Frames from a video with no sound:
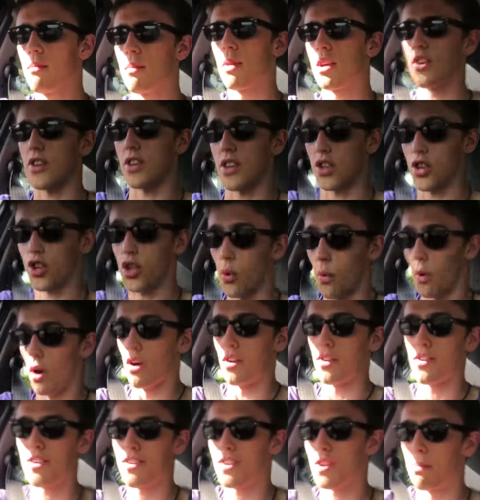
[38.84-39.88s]
because it's too
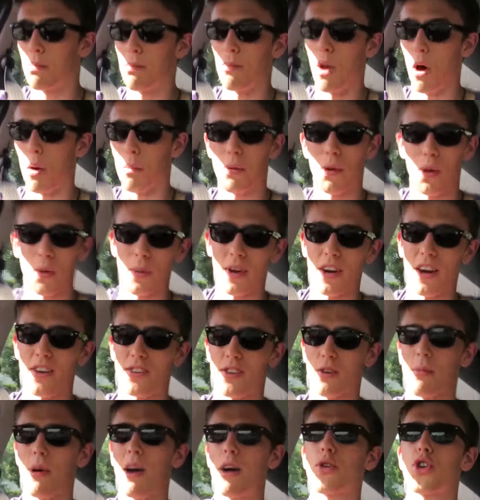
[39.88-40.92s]
hot to not put the
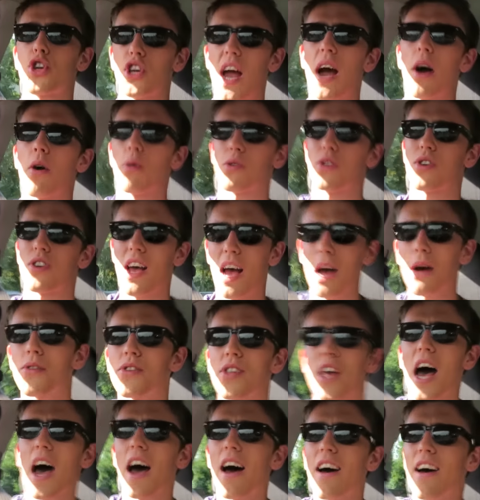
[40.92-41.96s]
windows up. I'll shout.
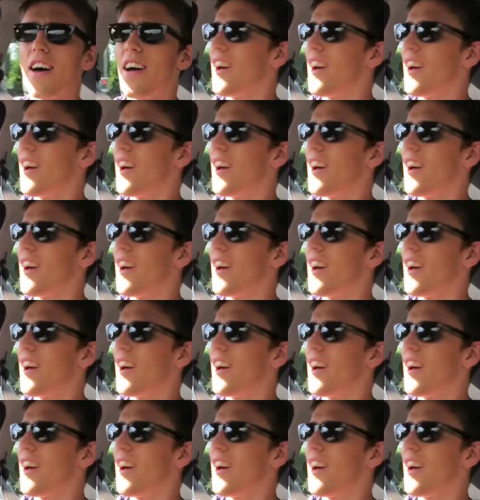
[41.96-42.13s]
How's that?